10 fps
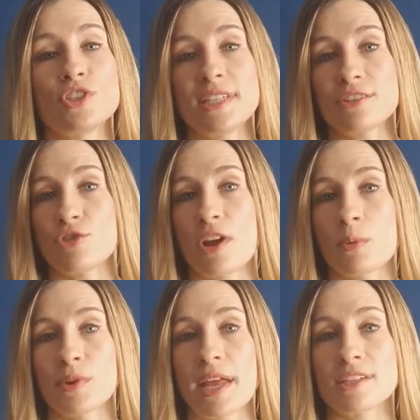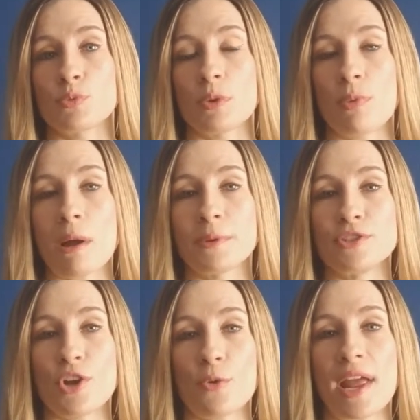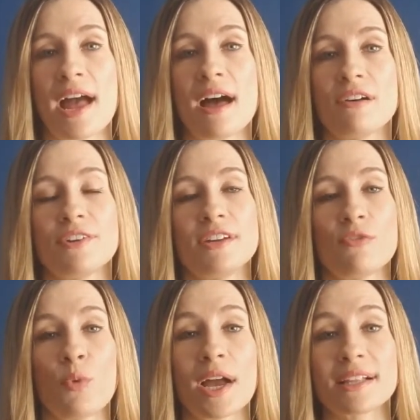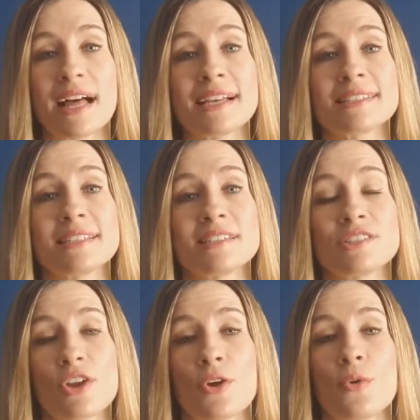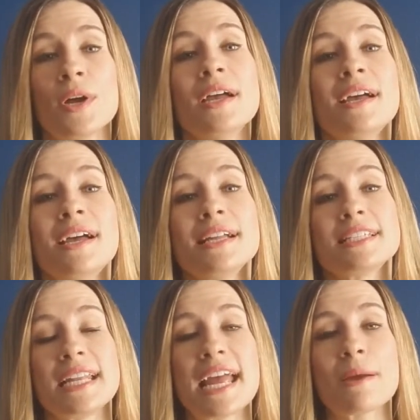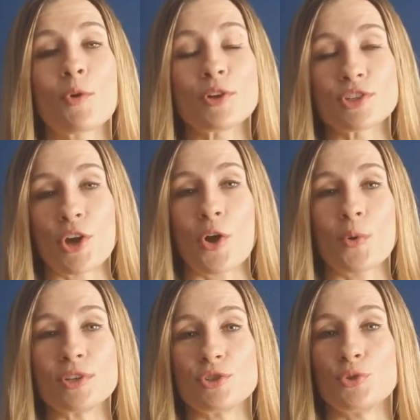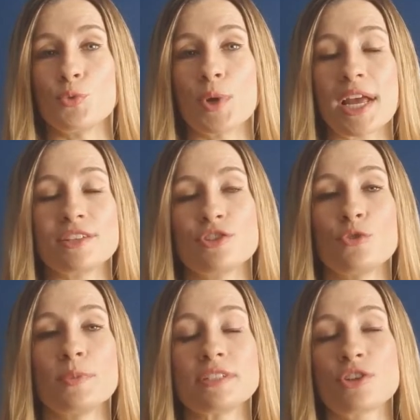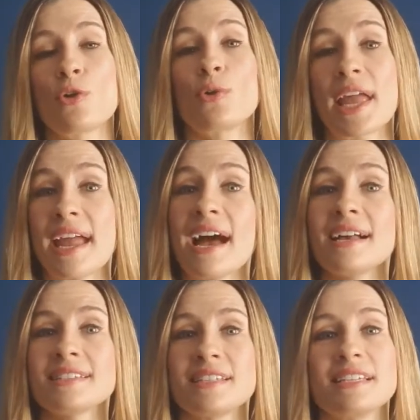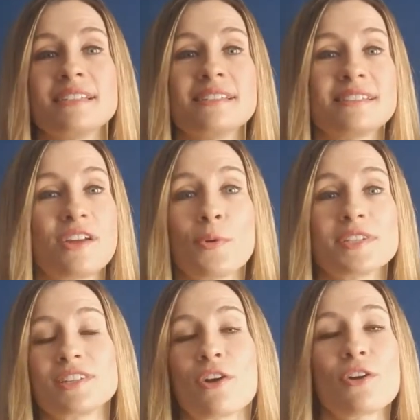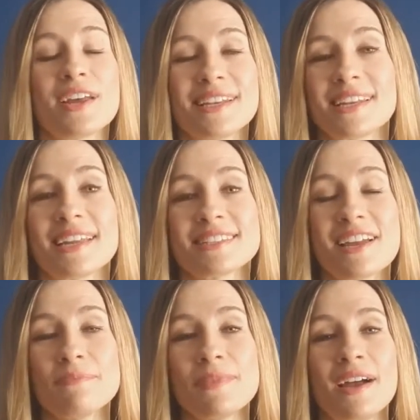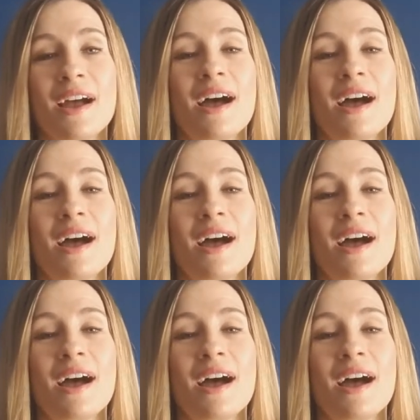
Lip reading: just yesterday I realized we probably don't have enough wine glasses. So today I'm going to go into what I assume is total chaos and go into Target and get some.